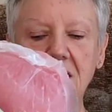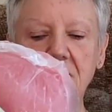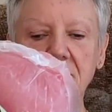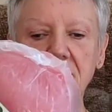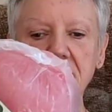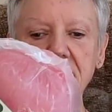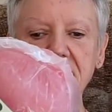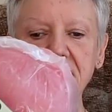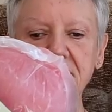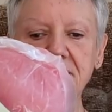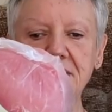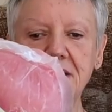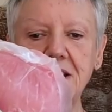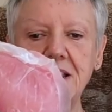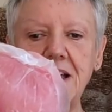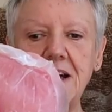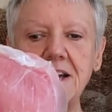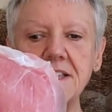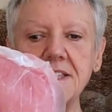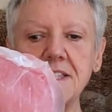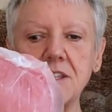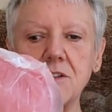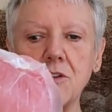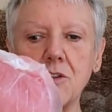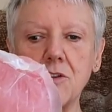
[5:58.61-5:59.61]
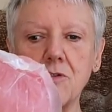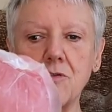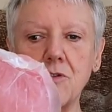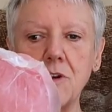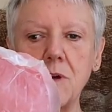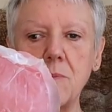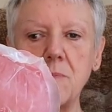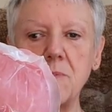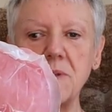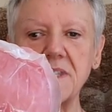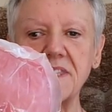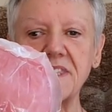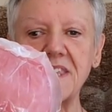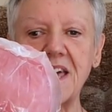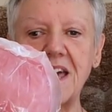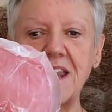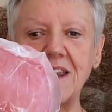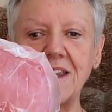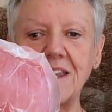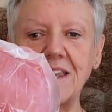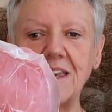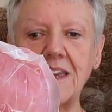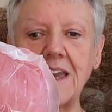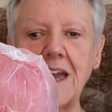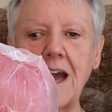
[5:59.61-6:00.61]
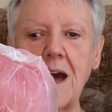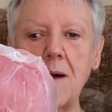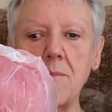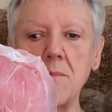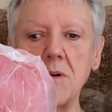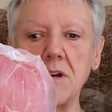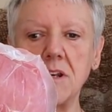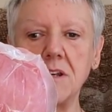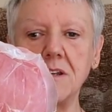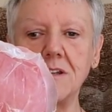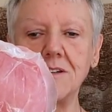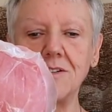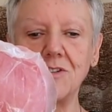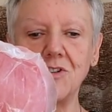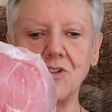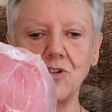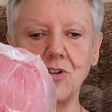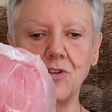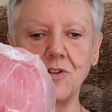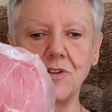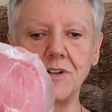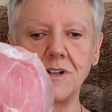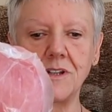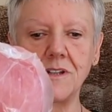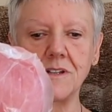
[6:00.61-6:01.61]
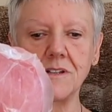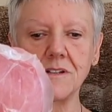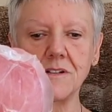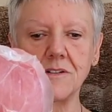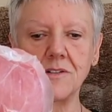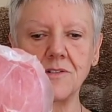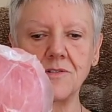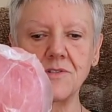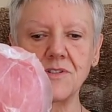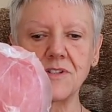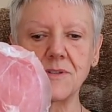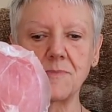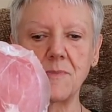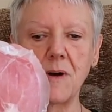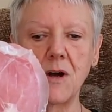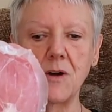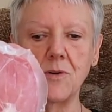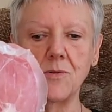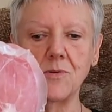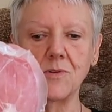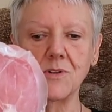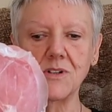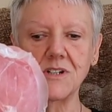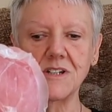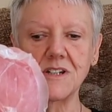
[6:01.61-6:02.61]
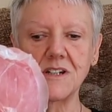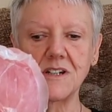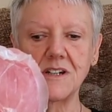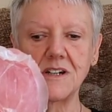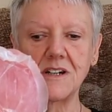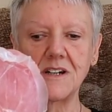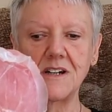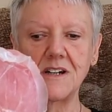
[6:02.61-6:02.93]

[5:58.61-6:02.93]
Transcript: This is a less than 3% gammon joint, unsmoked.